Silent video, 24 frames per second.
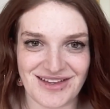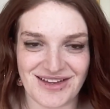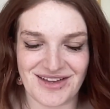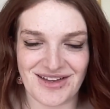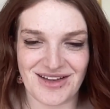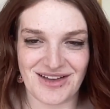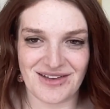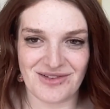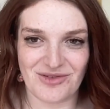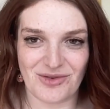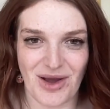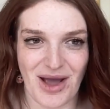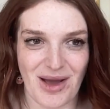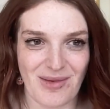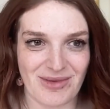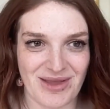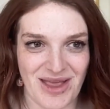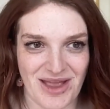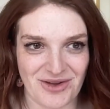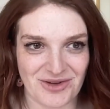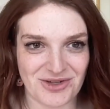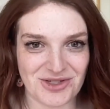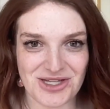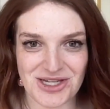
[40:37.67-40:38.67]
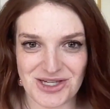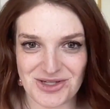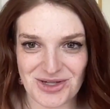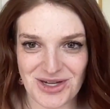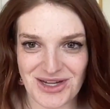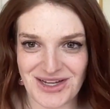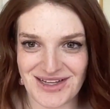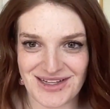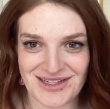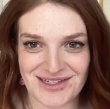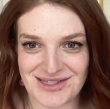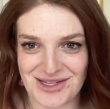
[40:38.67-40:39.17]
grab an energy
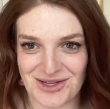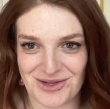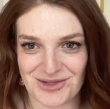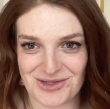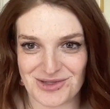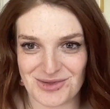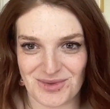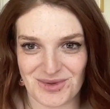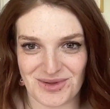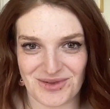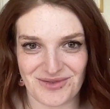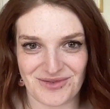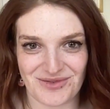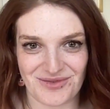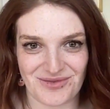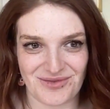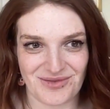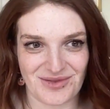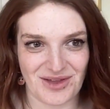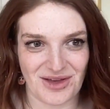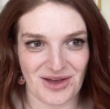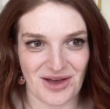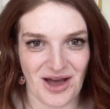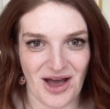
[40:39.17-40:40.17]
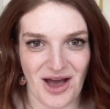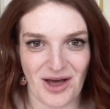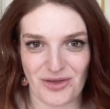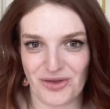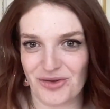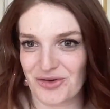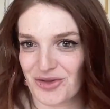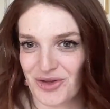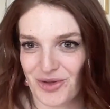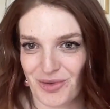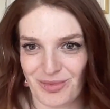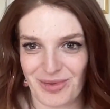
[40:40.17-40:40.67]
drink, because they're sort of the other
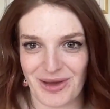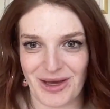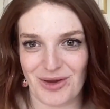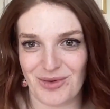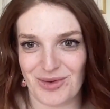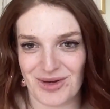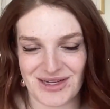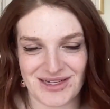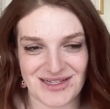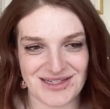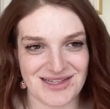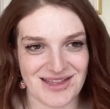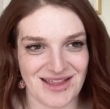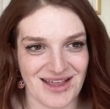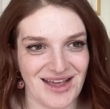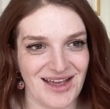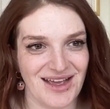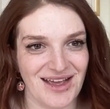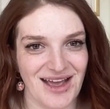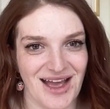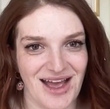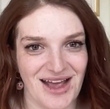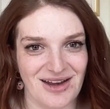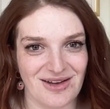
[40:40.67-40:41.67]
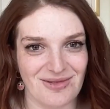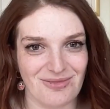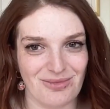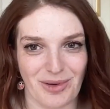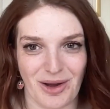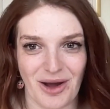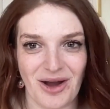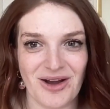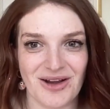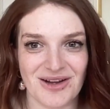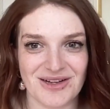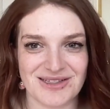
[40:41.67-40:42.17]
ubiquitous thing at
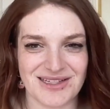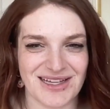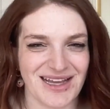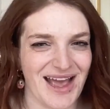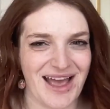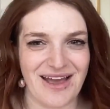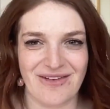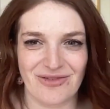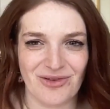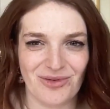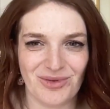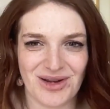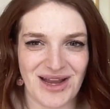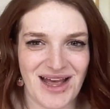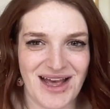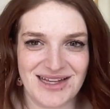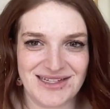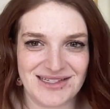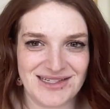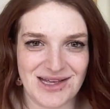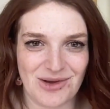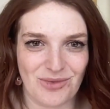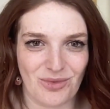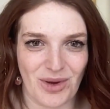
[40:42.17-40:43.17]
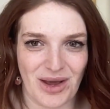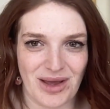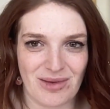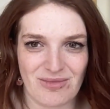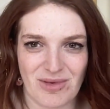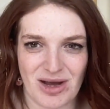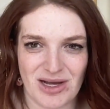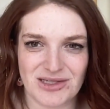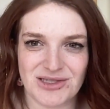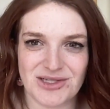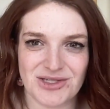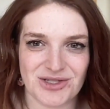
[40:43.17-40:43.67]
bars. Like everyone has that white
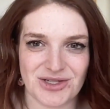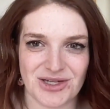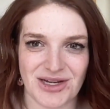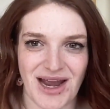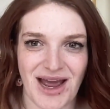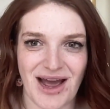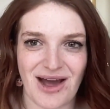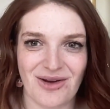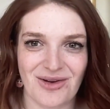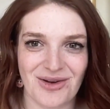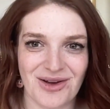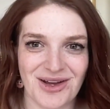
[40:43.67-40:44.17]
Monster now,